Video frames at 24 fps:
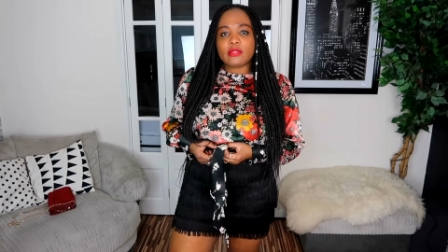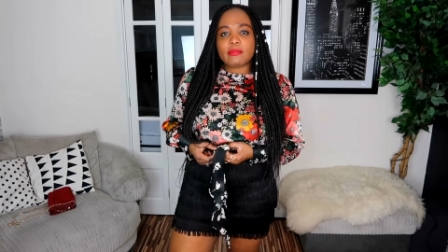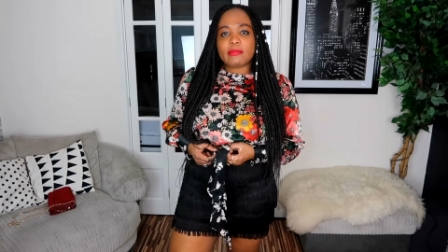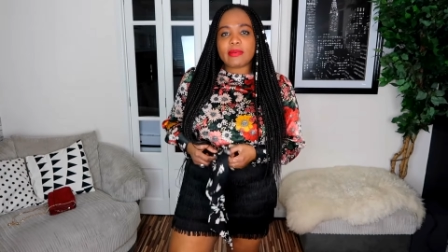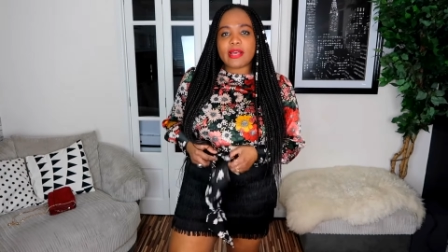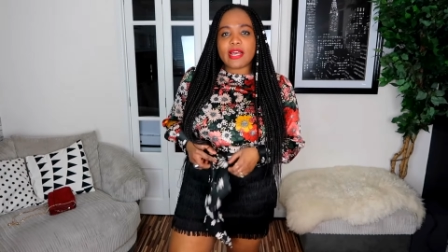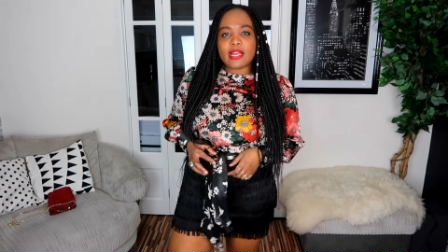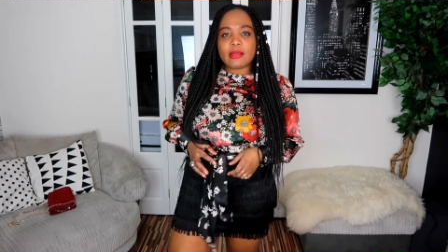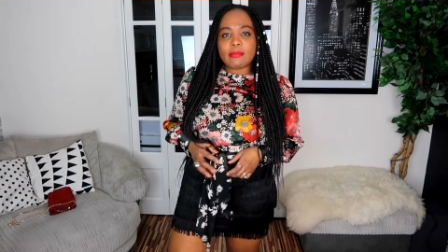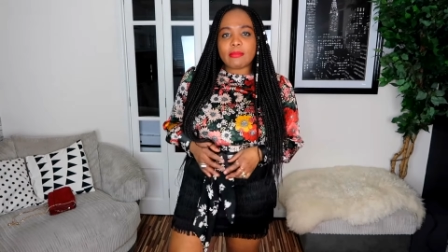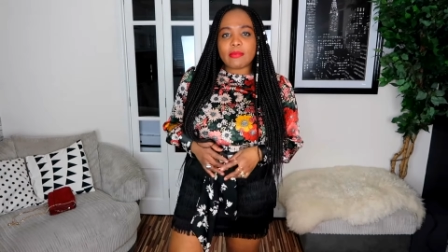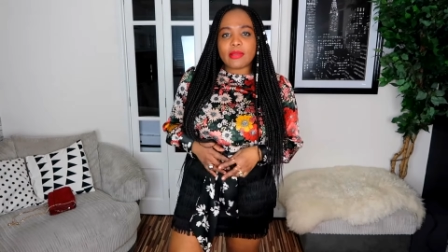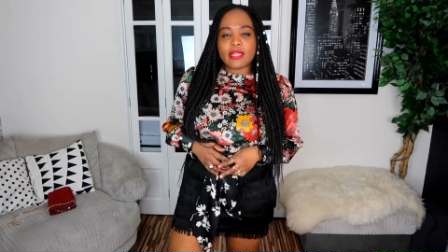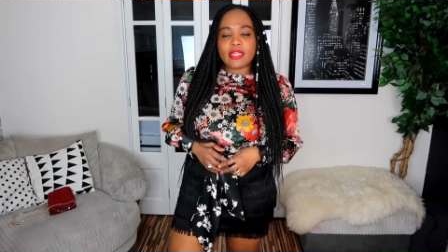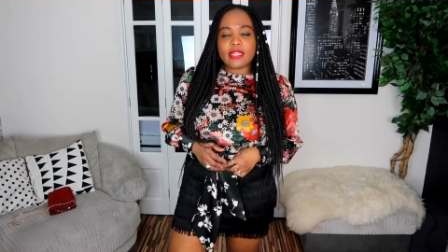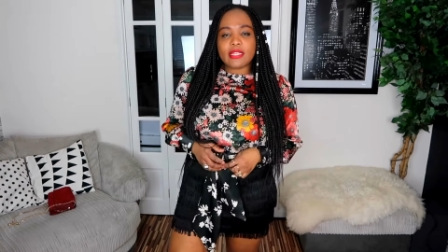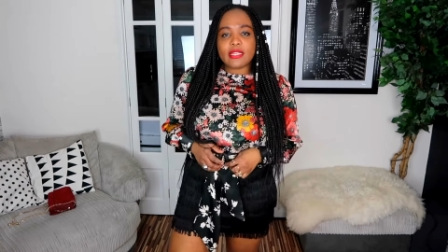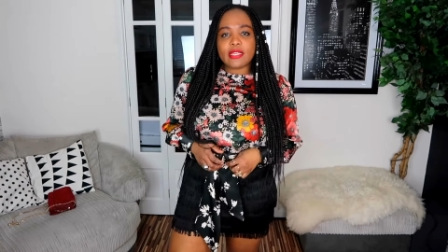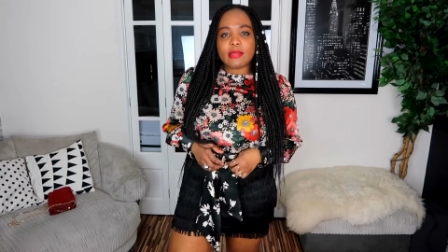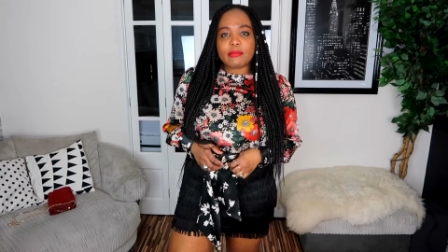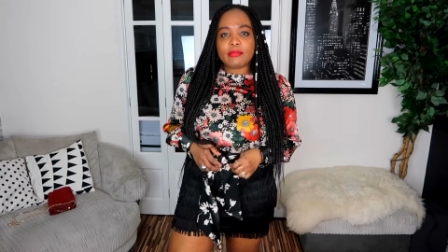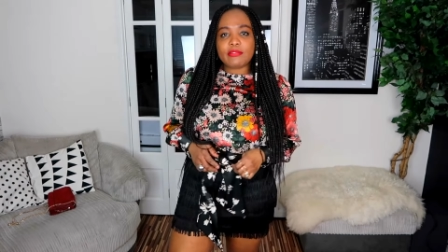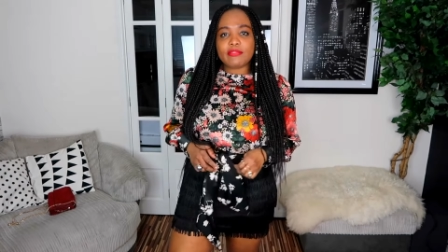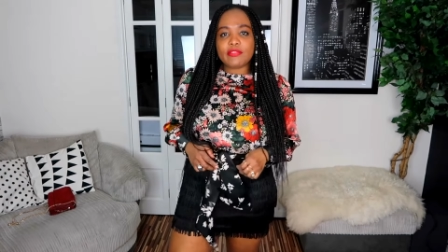the back, but I
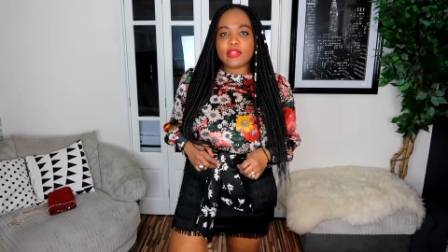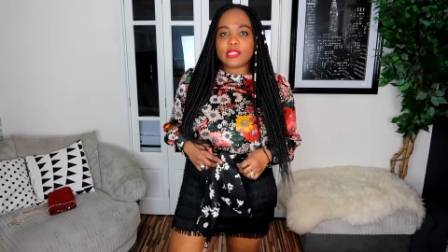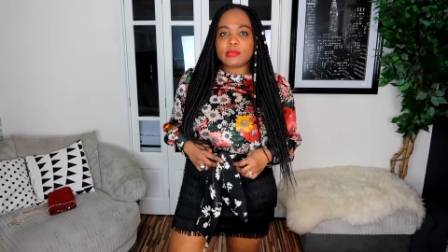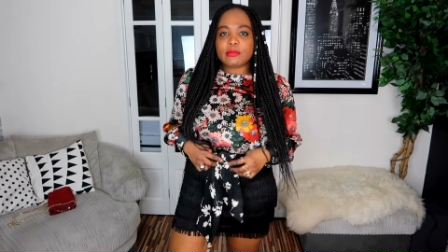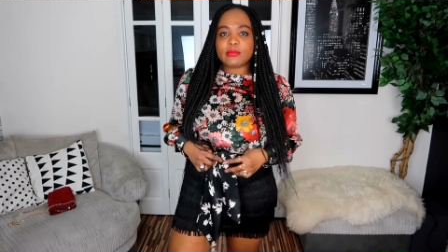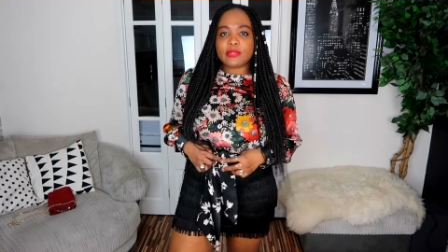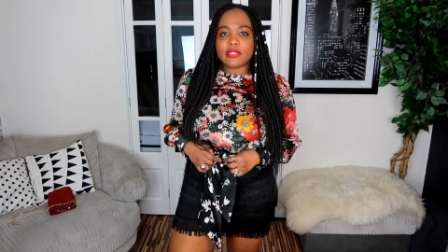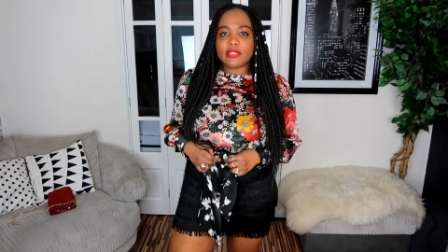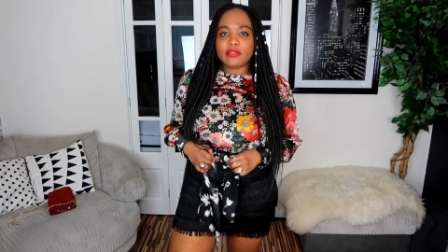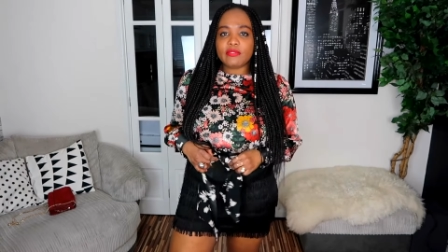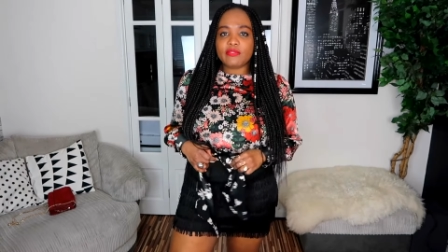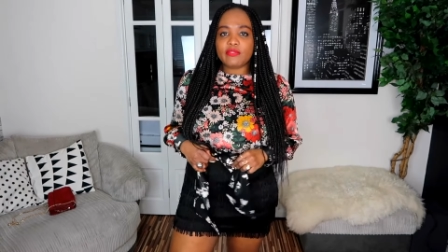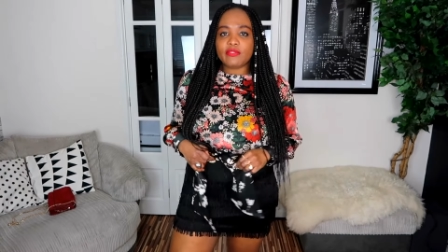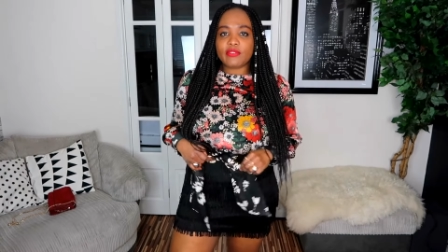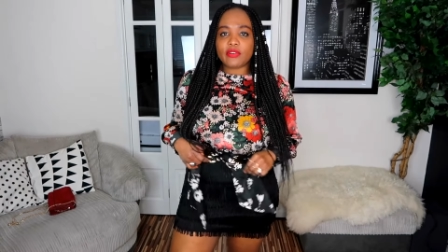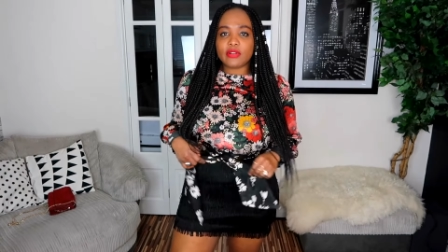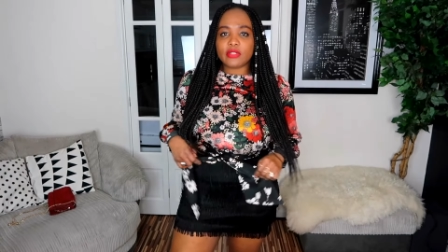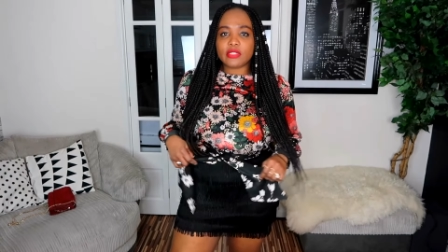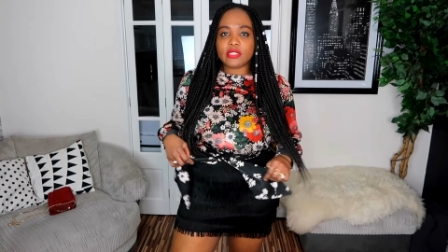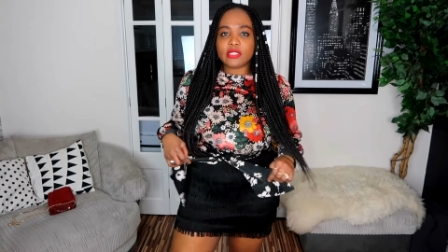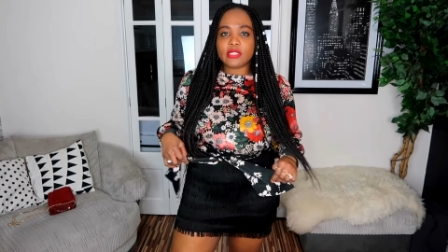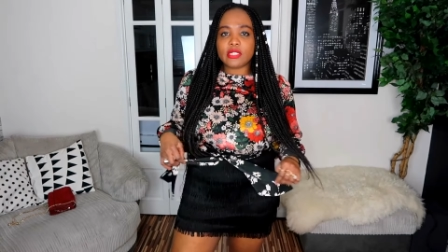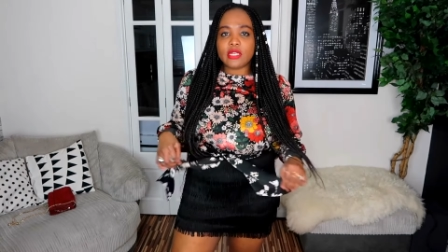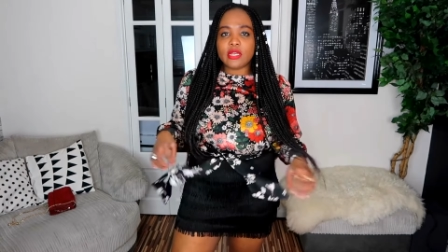think I prefer to put it in the
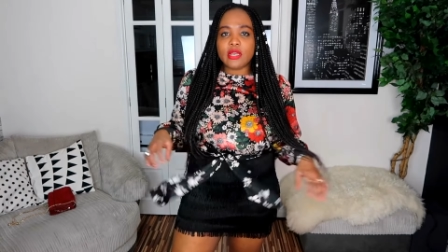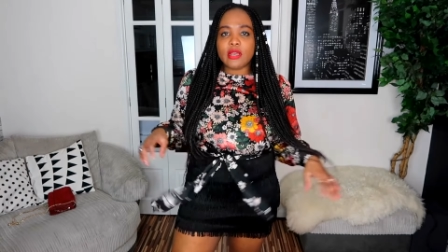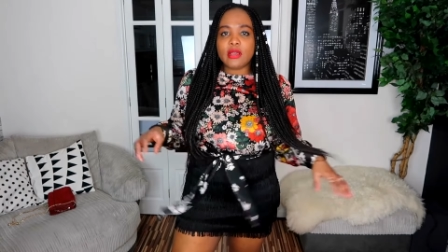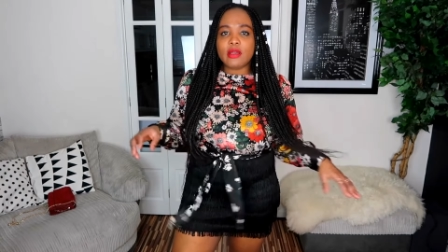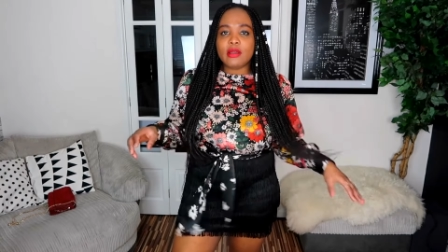front.